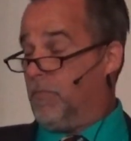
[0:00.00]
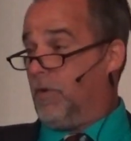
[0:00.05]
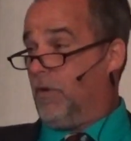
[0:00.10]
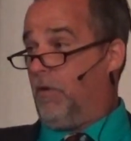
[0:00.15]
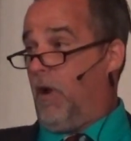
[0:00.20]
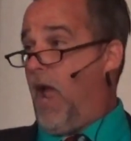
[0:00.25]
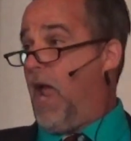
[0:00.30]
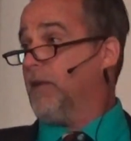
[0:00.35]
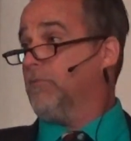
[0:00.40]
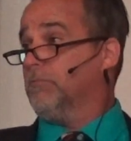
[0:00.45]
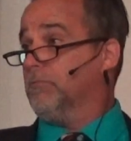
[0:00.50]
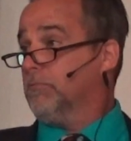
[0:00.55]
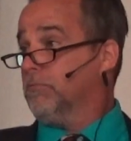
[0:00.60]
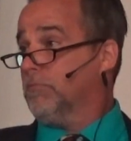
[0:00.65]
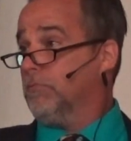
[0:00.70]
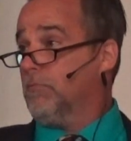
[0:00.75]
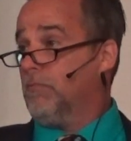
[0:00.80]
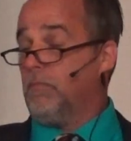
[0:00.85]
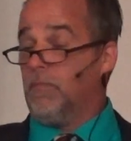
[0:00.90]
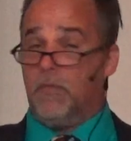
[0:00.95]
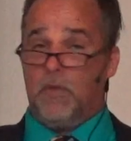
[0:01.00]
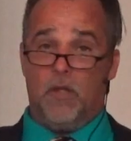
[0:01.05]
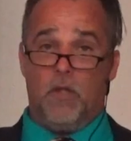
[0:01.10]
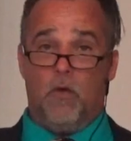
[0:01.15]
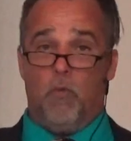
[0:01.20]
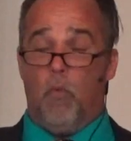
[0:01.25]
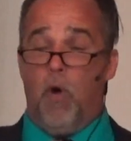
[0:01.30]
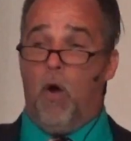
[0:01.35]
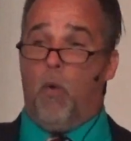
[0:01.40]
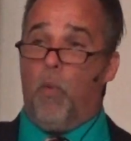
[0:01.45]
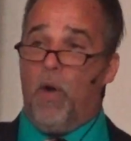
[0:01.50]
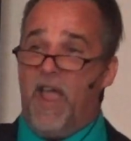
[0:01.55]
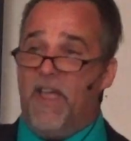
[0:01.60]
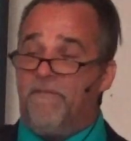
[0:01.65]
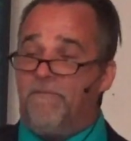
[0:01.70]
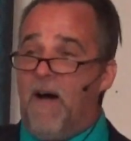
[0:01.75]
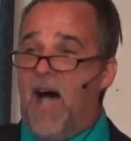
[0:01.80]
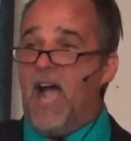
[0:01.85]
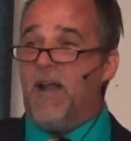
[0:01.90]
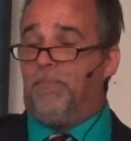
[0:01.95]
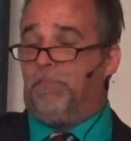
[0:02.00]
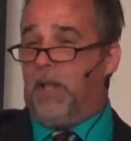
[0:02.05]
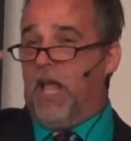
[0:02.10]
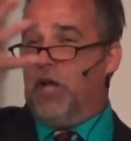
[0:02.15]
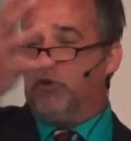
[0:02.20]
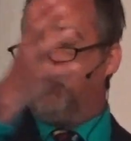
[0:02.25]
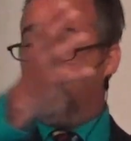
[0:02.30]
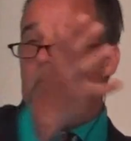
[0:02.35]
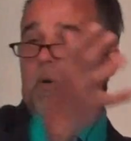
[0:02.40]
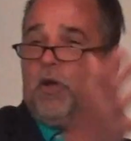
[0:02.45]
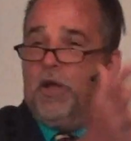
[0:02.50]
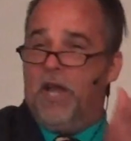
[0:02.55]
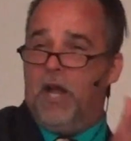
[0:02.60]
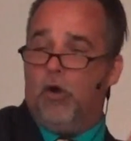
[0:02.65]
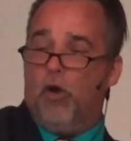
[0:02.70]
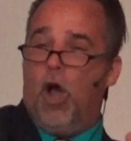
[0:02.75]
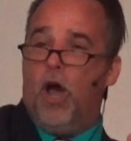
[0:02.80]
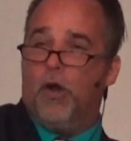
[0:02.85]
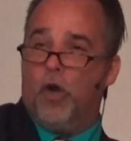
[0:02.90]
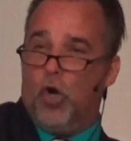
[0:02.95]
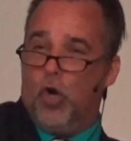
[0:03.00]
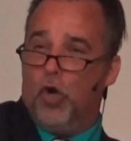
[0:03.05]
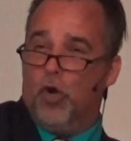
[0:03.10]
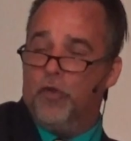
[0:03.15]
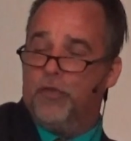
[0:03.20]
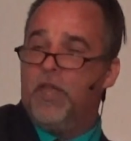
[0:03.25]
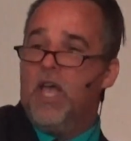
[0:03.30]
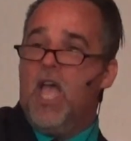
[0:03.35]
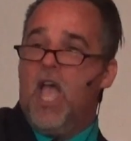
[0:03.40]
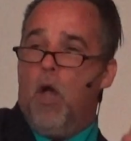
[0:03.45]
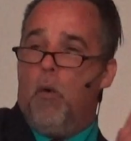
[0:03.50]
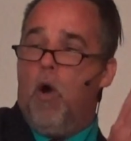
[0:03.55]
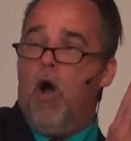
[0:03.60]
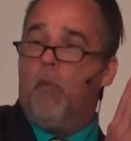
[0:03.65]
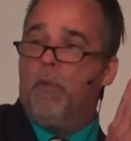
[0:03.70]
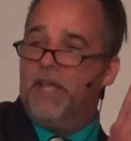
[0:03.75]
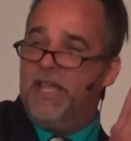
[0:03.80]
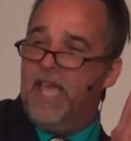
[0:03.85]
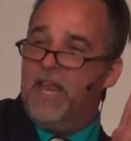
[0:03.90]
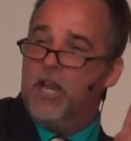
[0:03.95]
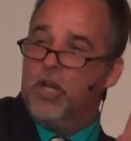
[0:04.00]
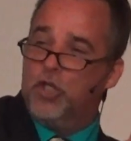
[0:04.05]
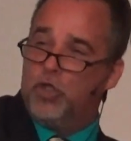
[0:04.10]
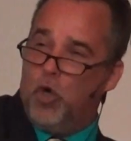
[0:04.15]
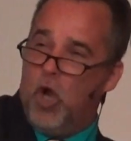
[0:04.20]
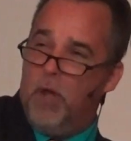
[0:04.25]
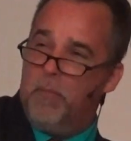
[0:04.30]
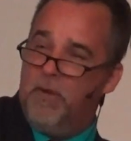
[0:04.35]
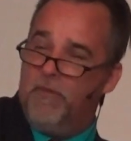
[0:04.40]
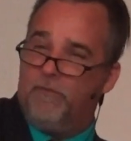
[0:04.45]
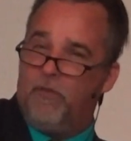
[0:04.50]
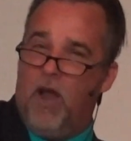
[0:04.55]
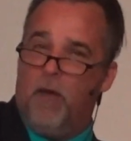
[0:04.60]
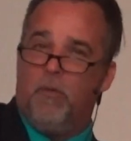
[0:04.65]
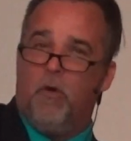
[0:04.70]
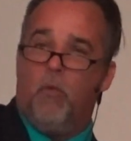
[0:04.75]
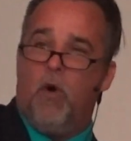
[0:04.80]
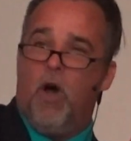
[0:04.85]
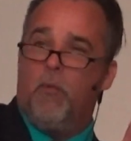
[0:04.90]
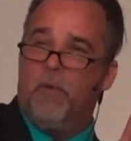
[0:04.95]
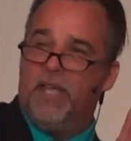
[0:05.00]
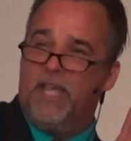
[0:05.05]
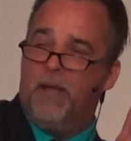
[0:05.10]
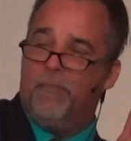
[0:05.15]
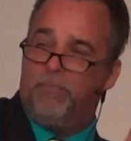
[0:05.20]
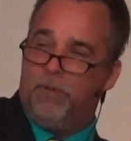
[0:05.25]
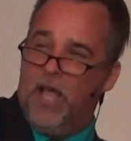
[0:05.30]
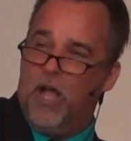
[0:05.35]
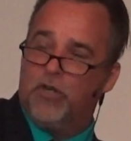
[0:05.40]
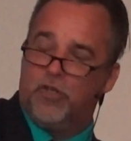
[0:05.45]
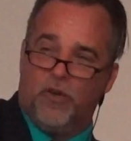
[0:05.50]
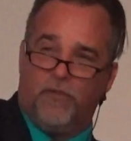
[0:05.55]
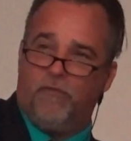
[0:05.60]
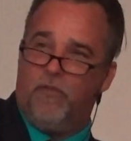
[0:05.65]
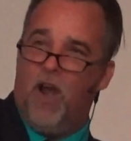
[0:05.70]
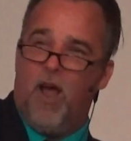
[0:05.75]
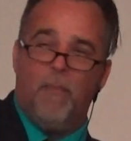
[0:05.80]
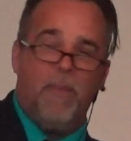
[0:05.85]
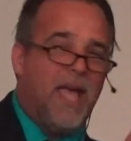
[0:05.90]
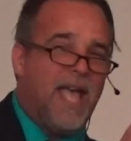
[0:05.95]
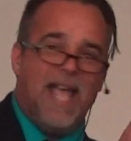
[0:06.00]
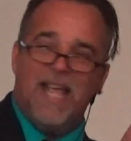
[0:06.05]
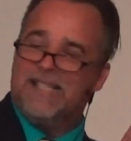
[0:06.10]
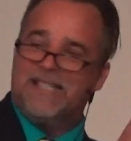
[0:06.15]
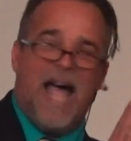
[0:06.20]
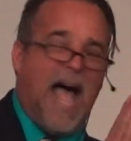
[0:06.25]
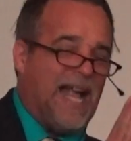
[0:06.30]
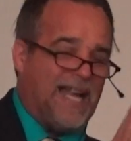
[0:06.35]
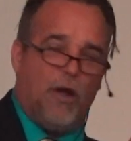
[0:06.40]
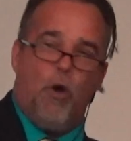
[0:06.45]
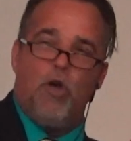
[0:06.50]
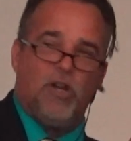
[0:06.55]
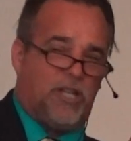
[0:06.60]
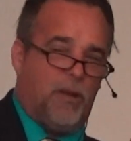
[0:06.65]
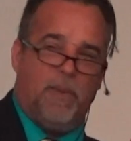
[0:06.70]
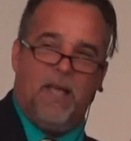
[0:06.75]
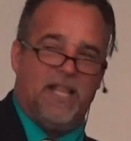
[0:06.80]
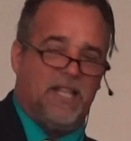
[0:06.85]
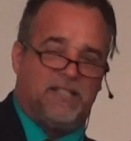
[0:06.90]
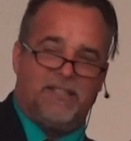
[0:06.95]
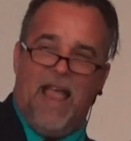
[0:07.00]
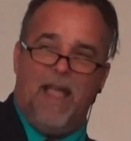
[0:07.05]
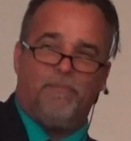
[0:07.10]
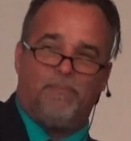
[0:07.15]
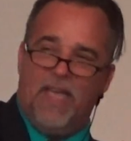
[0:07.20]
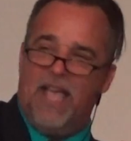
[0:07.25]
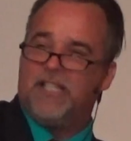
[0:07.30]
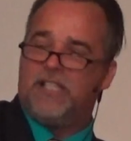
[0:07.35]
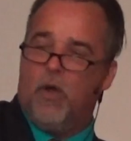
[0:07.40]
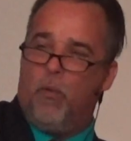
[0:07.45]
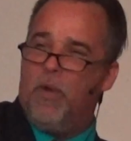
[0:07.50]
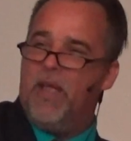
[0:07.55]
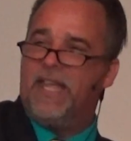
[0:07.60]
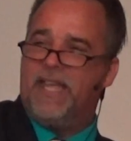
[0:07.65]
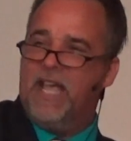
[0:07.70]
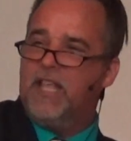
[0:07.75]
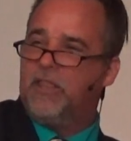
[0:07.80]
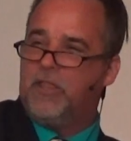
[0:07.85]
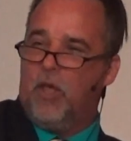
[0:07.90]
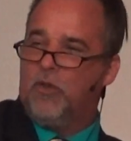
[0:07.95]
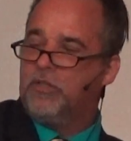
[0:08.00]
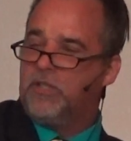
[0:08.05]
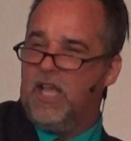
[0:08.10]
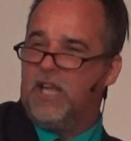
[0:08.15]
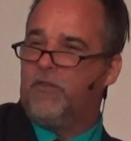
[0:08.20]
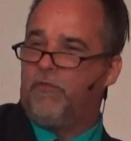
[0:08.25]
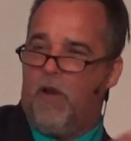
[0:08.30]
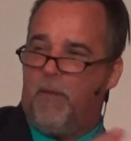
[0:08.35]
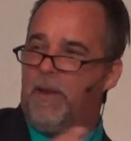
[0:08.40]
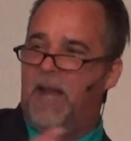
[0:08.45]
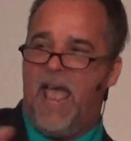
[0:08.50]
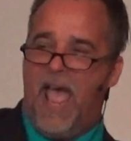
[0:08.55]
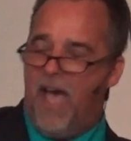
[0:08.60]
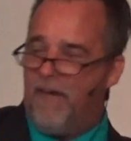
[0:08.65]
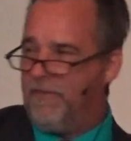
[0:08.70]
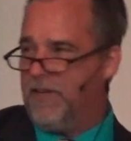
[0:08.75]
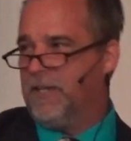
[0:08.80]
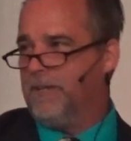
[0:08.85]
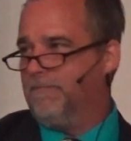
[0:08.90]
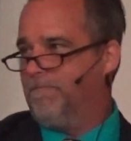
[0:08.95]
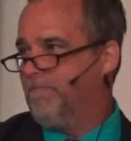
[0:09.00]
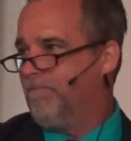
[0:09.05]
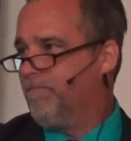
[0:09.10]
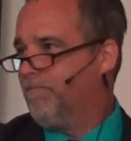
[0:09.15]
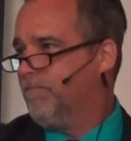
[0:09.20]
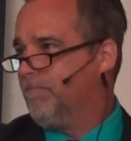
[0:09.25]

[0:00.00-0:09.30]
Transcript: Right? What we find pleasurable here on earth and what we get enjoyment from and what we get pleasure from is not going to be the same things that we get those things from in heaven.